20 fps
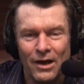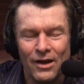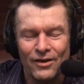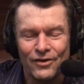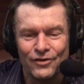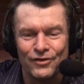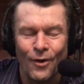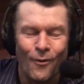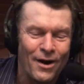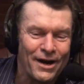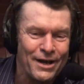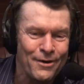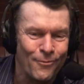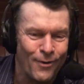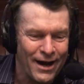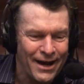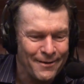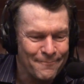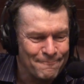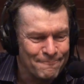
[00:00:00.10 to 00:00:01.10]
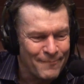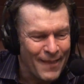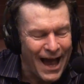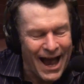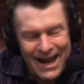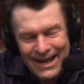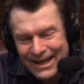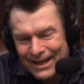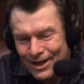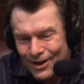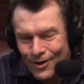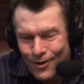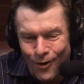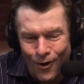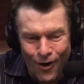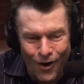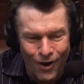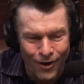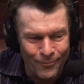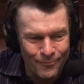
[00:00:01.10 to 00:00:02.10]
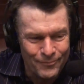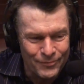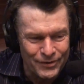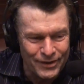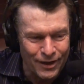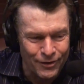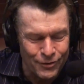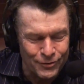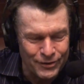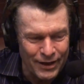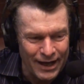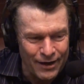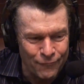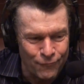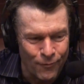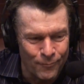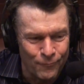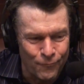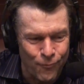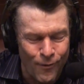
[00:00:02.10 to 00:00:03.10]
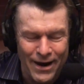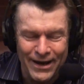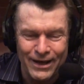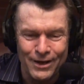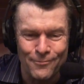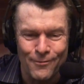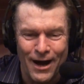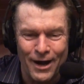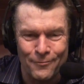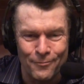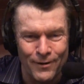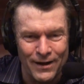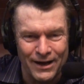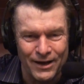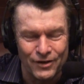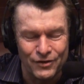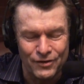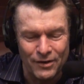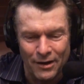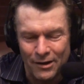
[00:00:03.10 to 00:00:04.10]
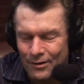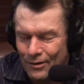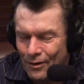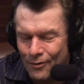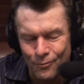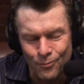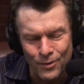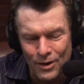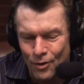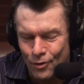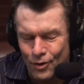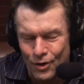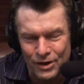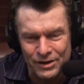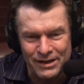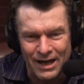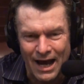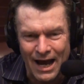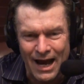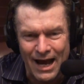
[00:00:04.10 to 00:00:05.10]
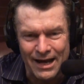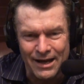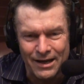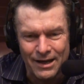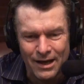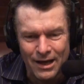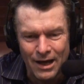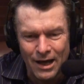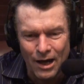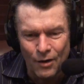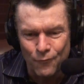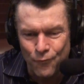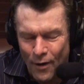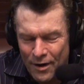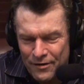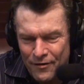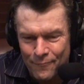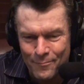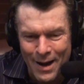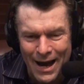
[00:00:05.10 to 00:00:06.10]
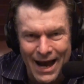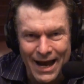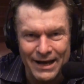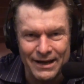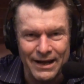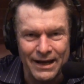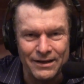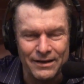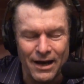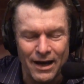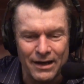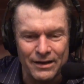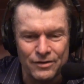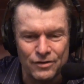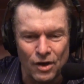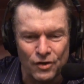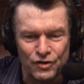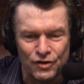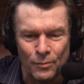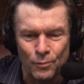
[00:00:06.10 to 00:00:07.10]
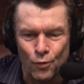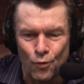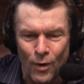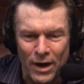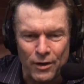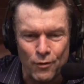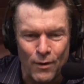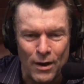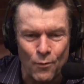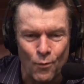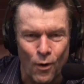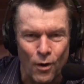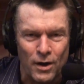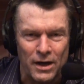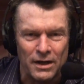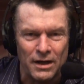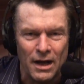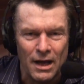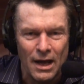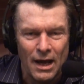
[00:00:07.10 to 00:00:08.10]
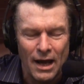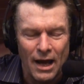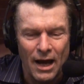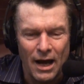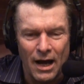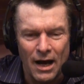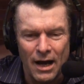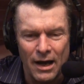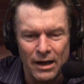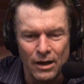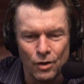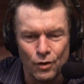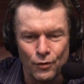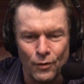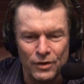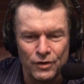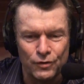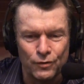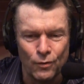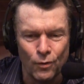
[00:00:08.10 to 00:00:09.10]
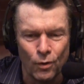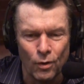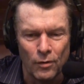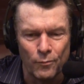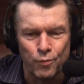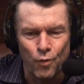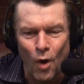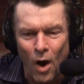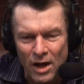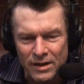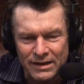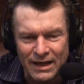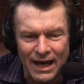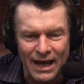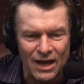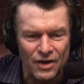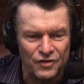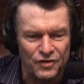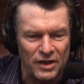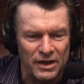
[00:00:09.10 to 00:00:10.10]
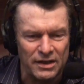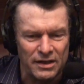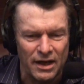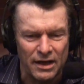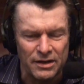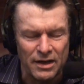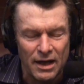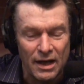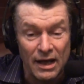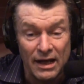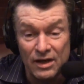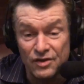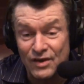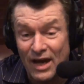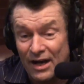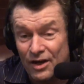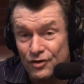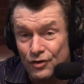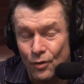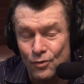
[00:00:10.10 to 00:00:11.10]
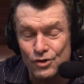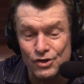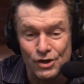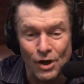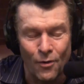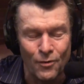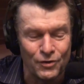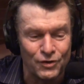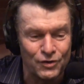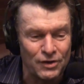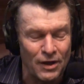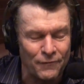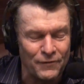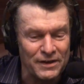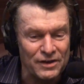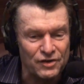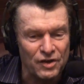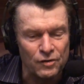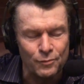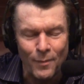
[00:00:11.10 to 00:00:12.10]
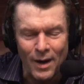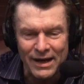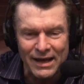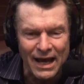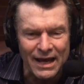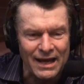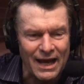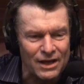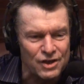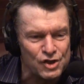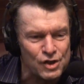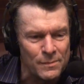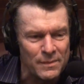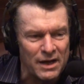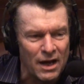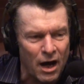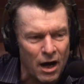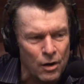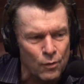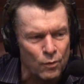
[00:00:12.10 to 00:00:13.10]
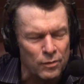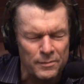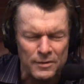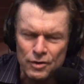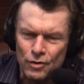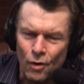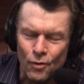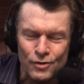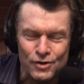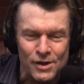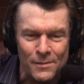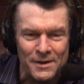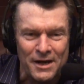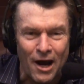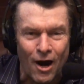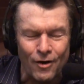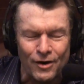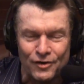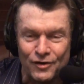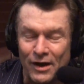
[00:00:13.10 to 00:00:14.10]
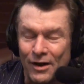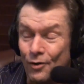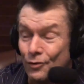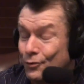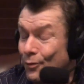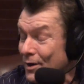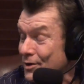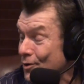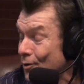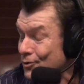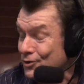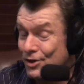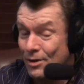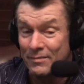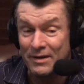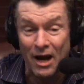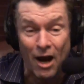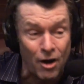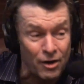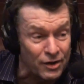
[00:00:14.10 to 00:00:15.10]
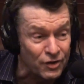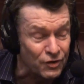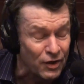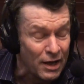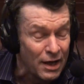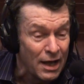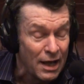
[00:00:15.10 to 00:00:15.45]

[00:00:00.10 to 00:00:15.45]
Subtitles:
So anyway, I get a call the other day from Frankie Rodriguez, a real good guy, friend of mine, and he does some great work at Illinois School of Broadcasting, and he's got his own show and stuff. And he says, Mike, I got Jimmy Hart with me. You know who Jimmy Hart is? I go, do I know who Jimmy Hart is?